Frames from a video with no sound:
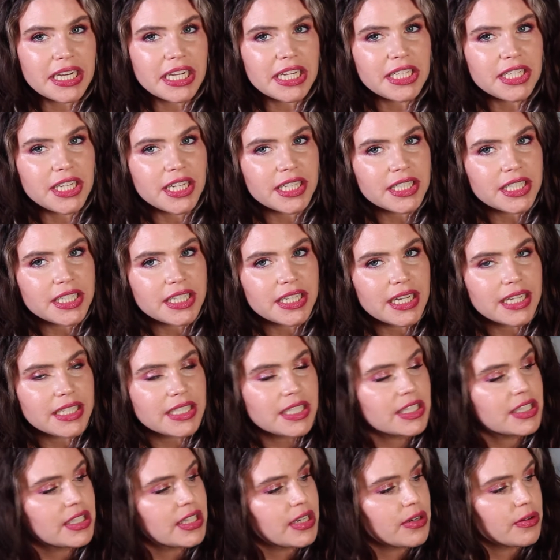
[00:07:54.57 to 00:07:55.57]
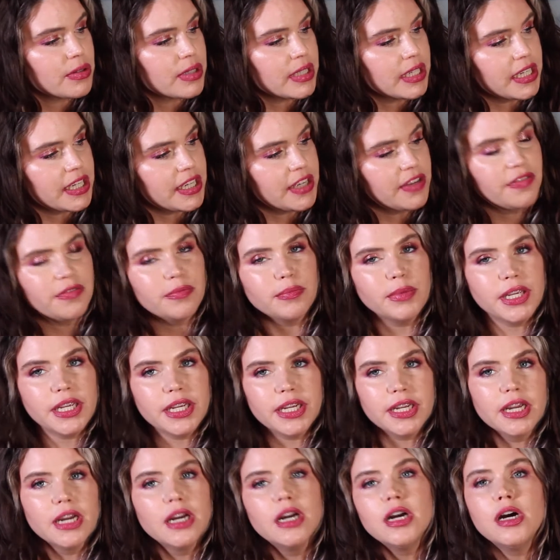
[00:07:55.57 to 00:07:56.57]
It doesn't necessarily give
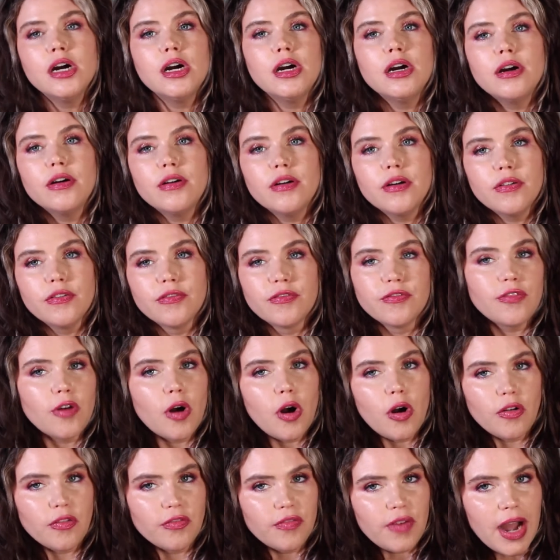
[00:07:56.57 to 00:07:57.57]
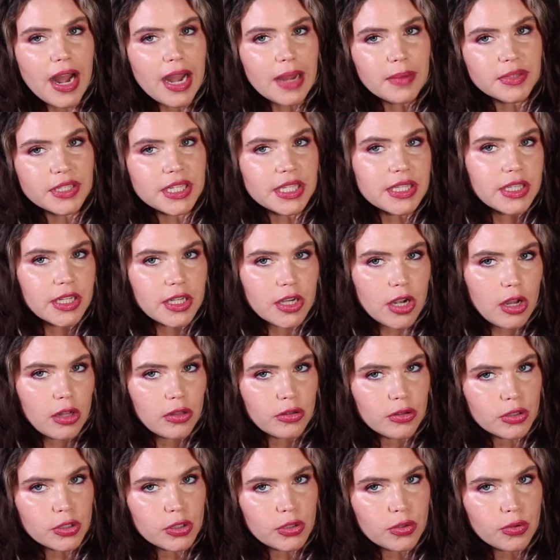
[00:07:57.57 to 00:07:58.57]
me fall vibes in the
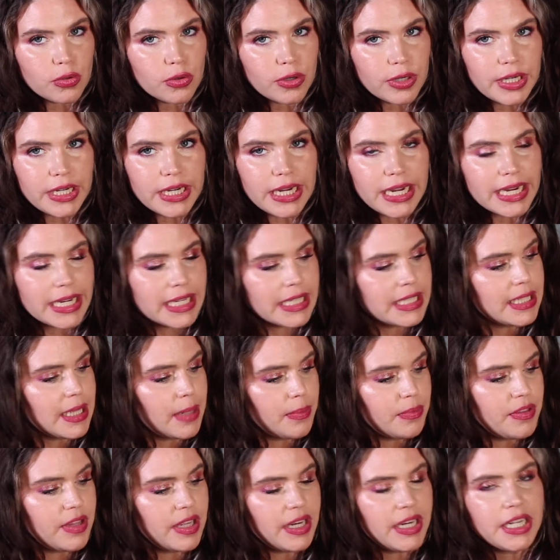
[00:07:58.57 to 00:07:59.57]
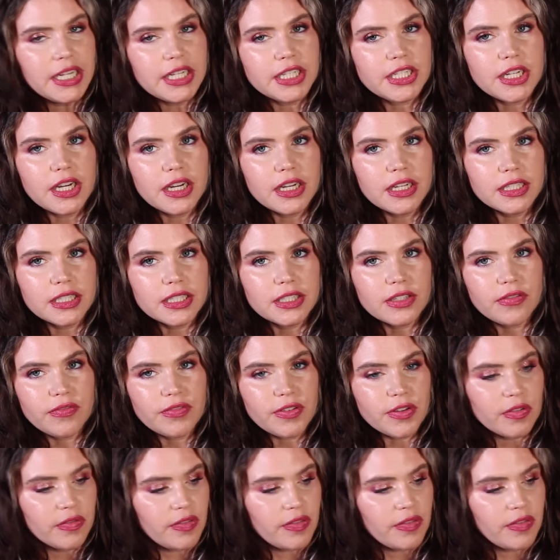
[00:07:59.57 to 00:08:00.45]
color story, except that it does feel